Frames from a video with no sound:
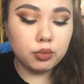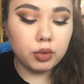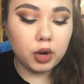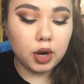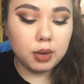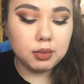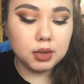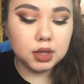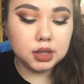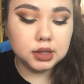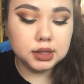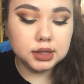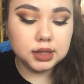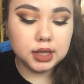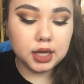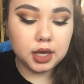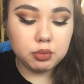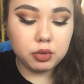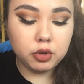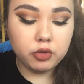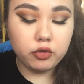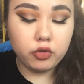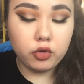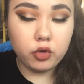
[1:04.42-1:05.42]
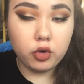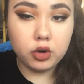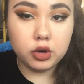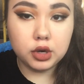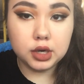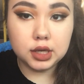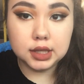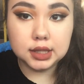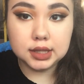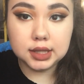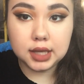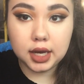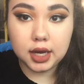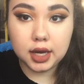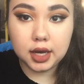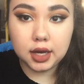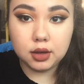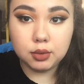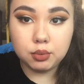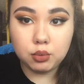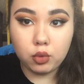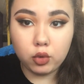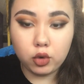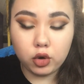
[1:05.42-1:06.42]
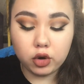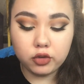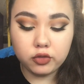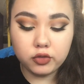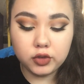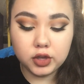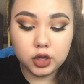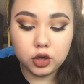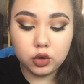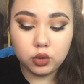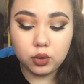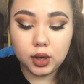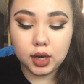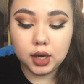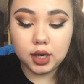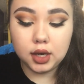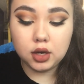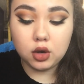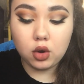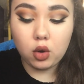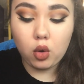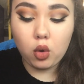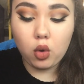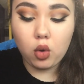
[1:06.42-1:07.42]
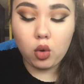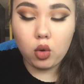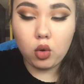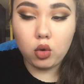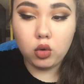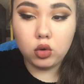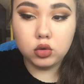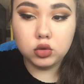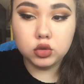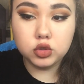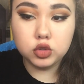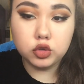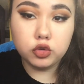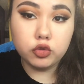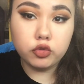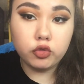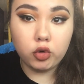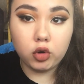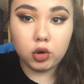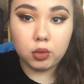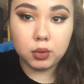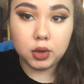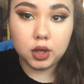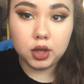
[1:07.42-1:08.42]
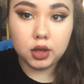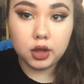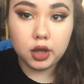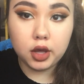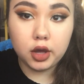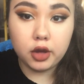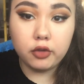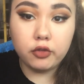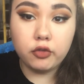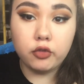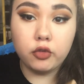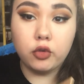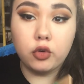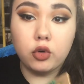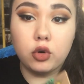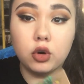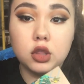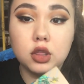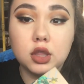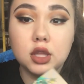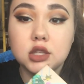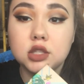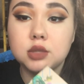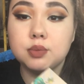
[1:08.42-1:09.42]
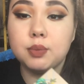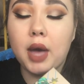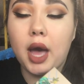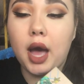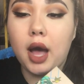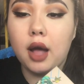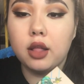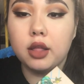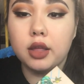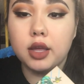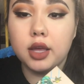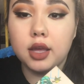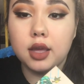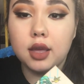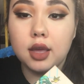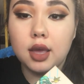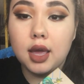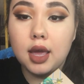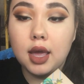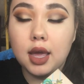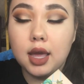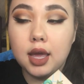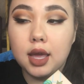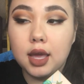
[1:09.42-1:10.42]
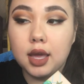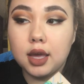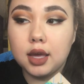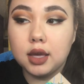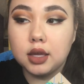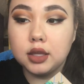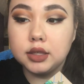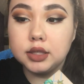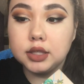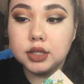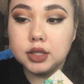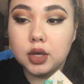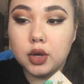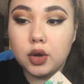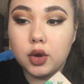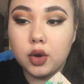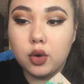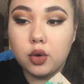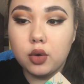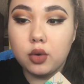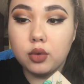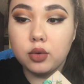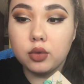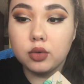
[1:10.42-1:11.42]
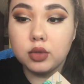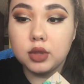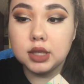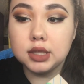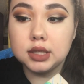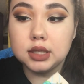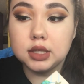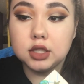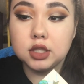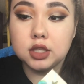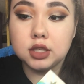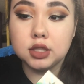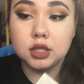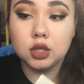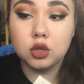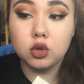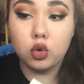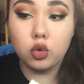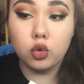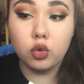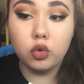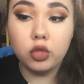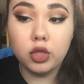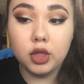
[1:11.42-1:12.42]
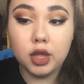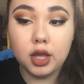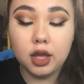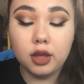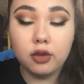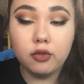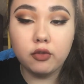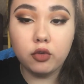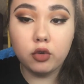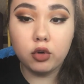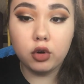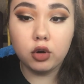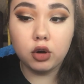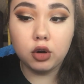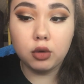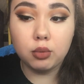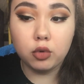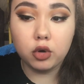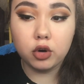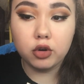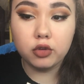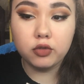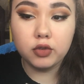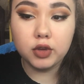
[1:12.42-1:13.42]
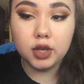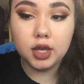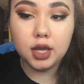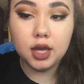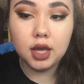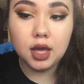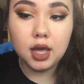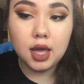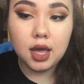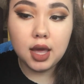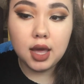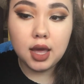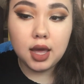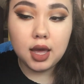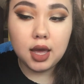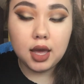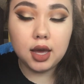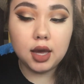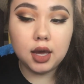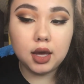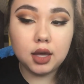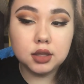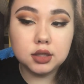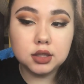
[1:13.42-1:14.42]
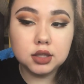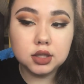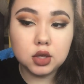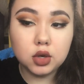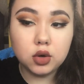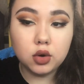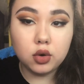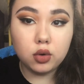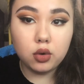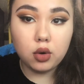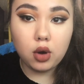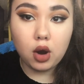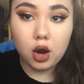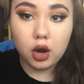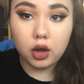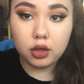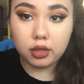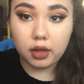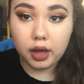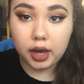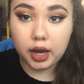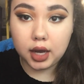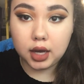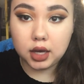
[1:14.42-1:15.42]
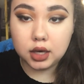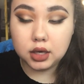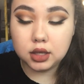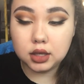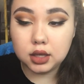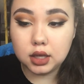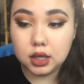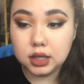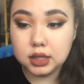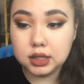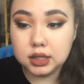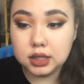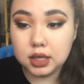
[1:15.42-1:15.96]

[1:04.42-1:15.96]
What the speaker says: Bretman said before is that Morphe created a whole new formula for this palette, and so this is just a new thing for Morphe. And so online they